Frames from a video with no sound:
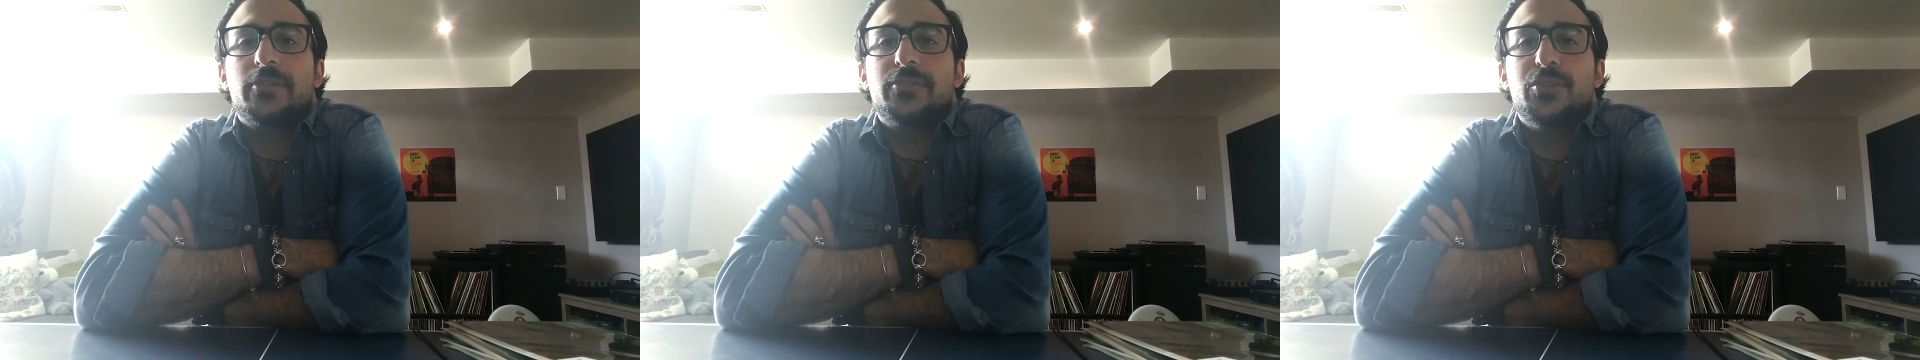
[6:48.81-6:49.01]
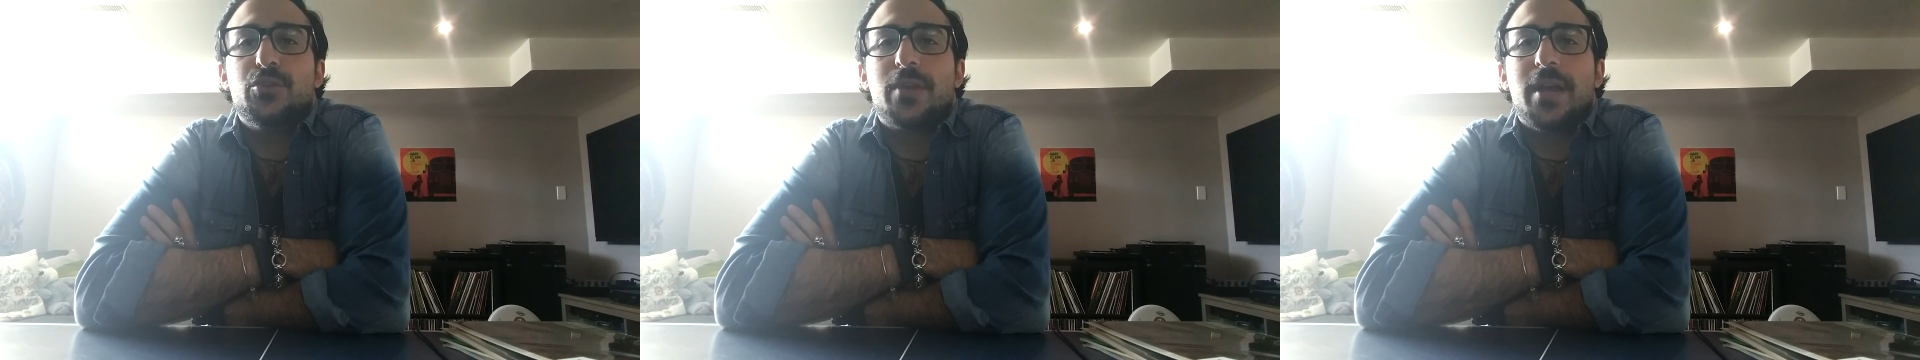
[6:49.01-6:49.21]

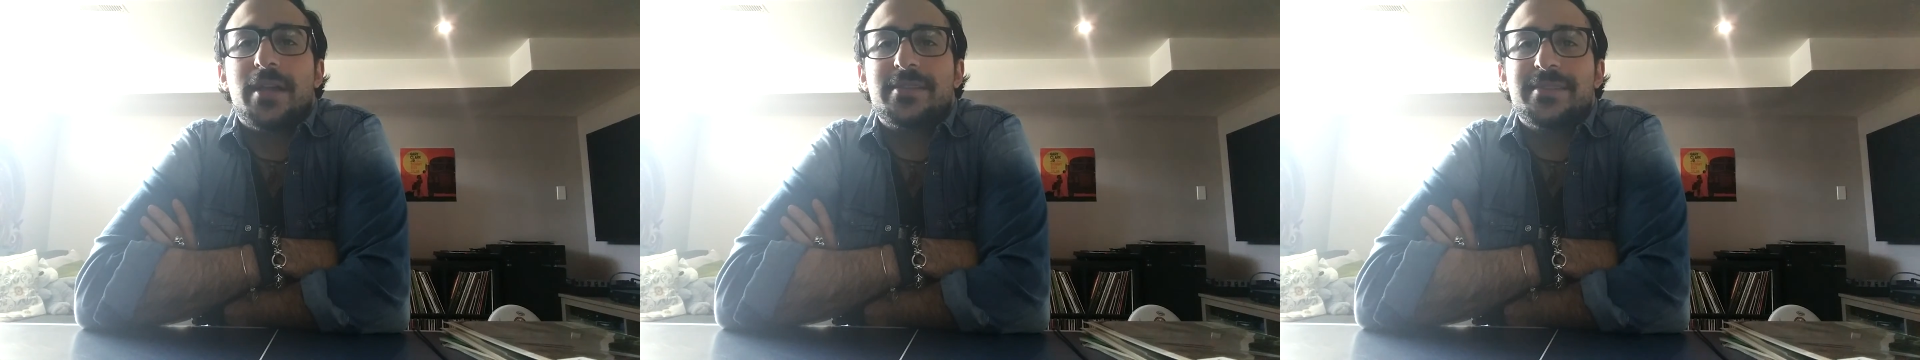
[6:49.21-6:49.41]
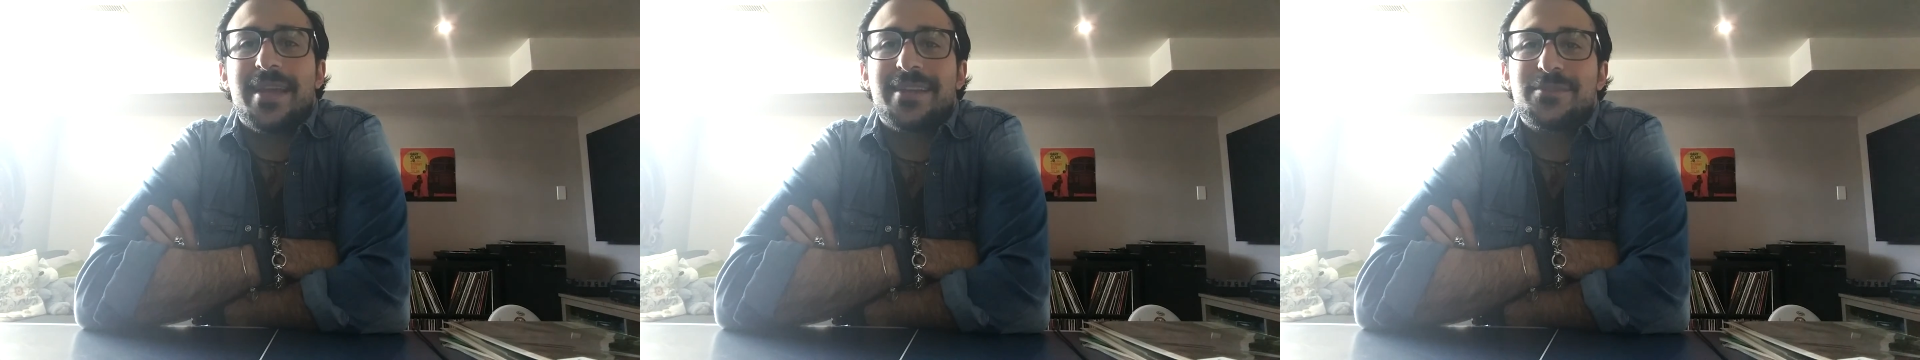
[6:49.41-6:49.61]
see you
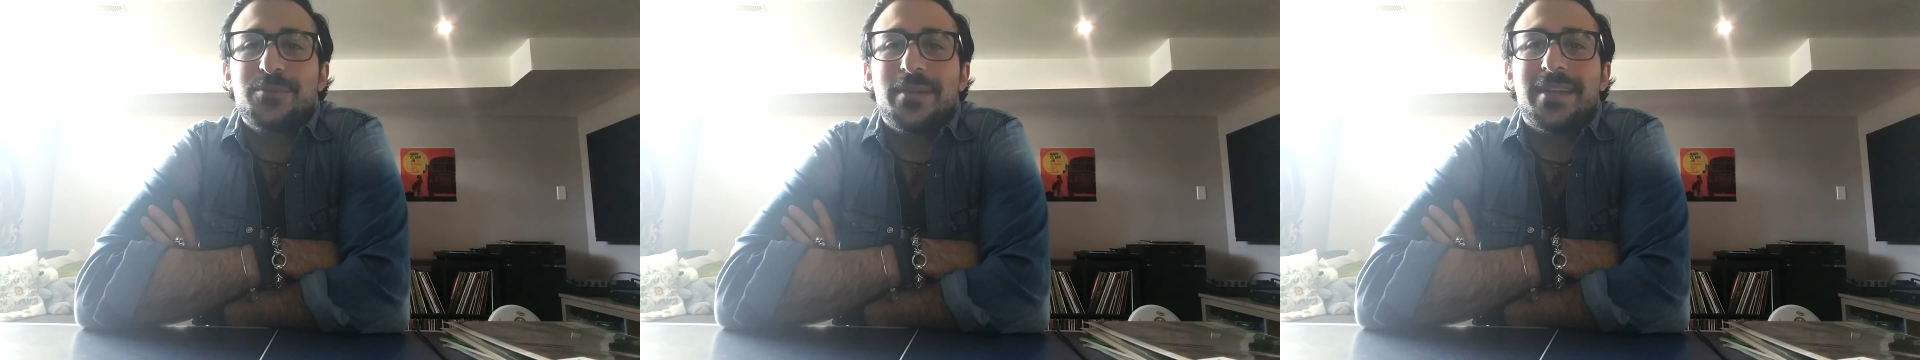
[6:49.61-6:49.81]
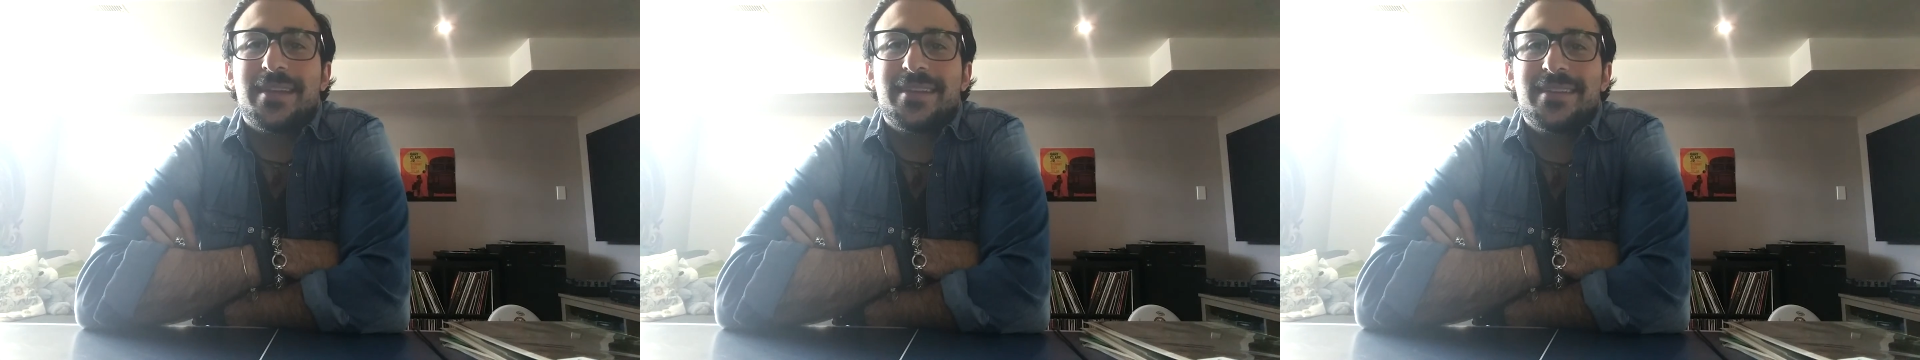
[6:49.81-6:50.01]
guys next
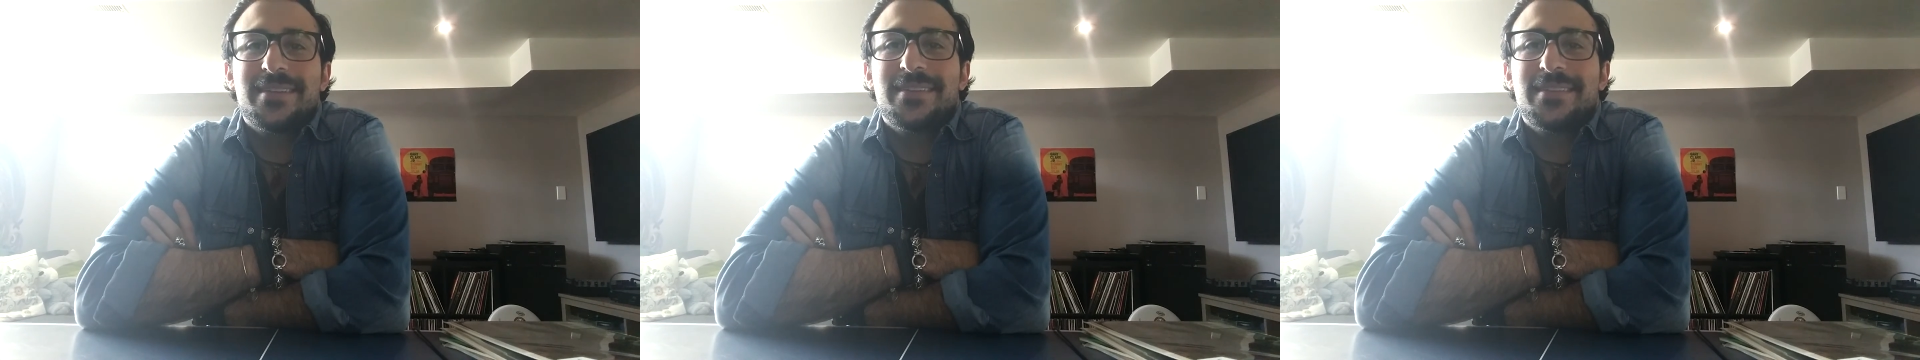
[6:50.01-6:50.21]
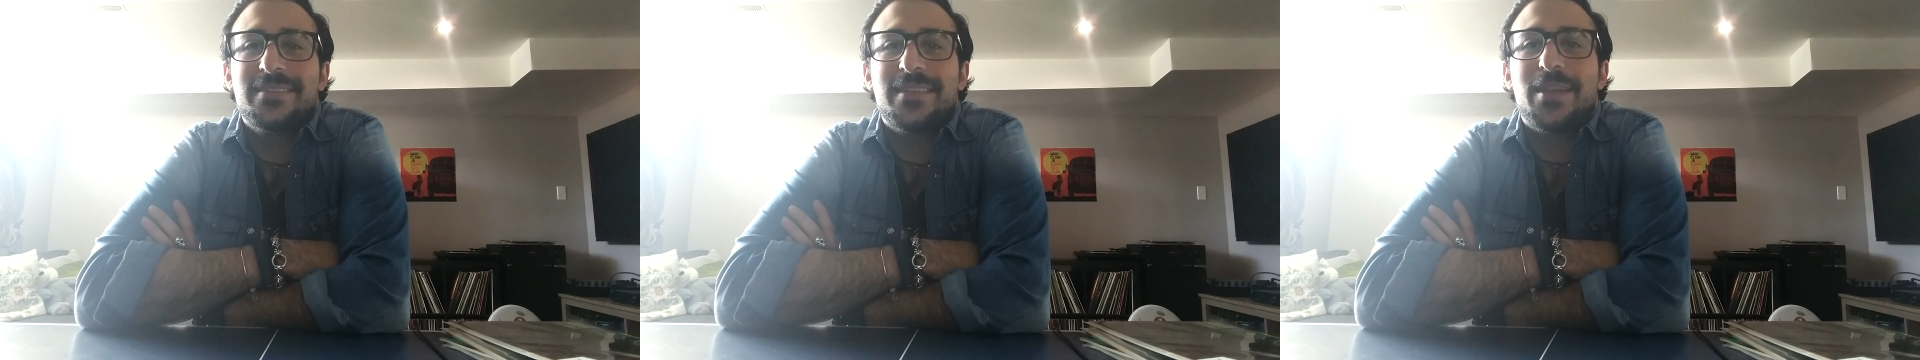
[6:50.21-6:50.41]
week.
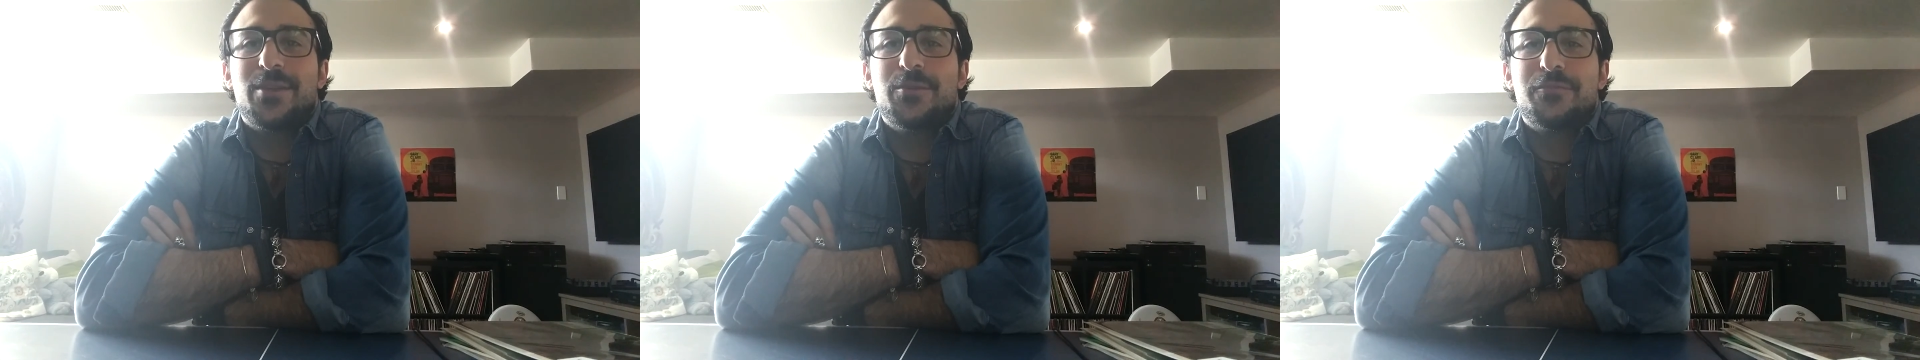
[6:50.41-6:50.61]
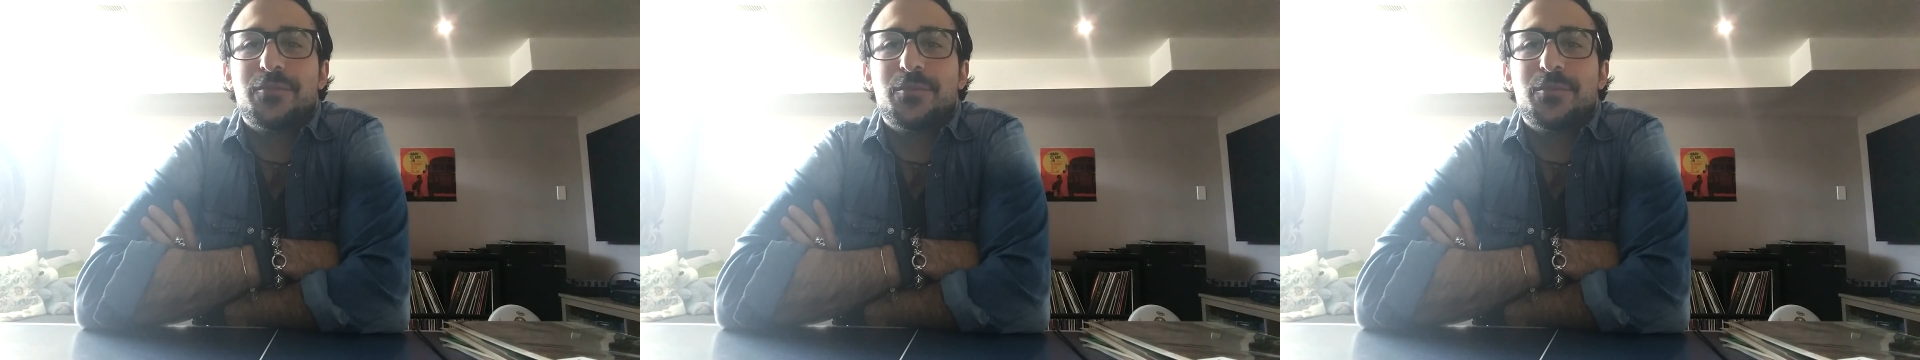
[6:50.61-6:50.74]
Thank you